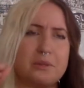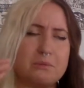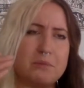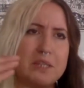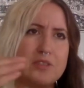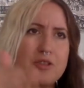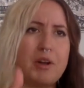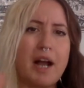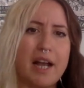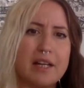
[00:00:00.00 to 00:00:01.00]
been
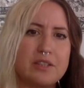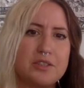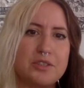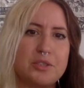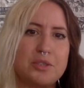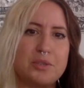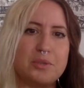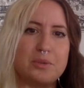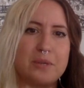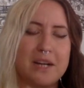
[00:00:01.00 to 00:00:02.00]
trying
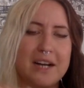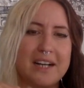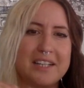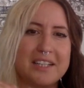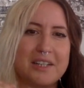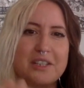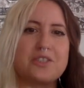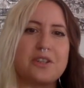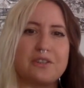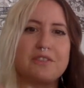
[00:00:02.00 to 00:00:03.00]
to,
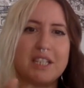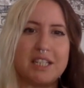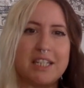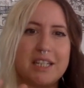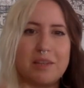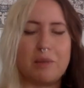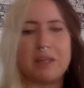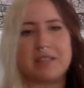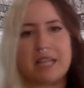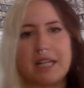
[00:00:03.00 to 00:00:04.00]
intervene in the
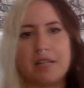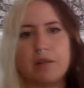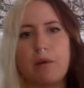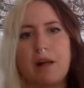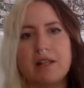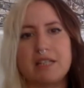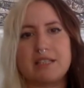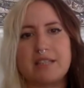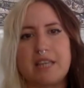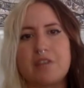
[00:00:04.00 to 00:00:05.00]
ways that inequalities
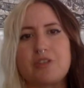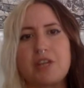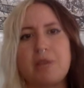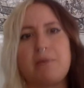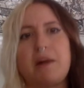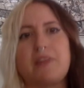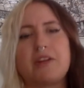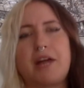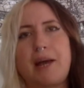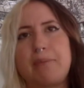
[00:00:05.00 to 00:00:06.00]
take shape on their
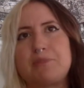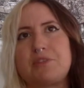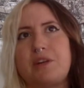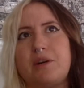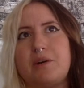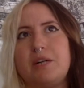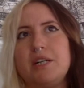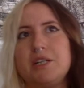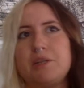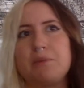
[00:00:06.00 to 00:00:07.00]
app. So,
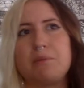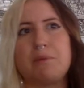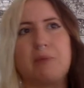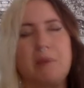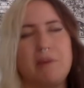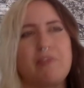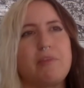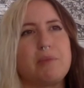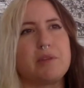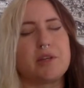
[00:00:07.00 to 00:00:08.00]
people may be
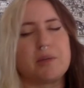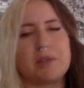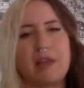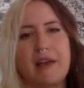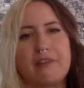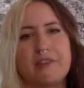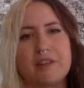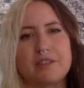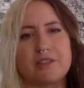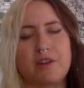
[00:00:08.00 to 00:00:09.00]
familiar with the
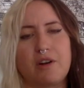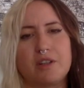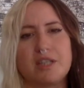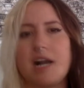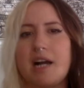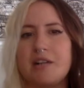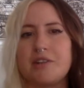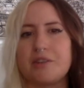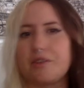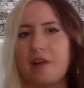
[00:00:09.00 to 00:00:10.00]
efforts called
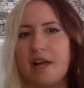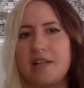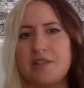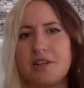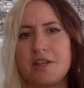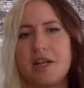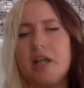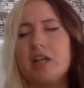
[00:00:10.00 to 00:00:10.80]
Kinder Grinder,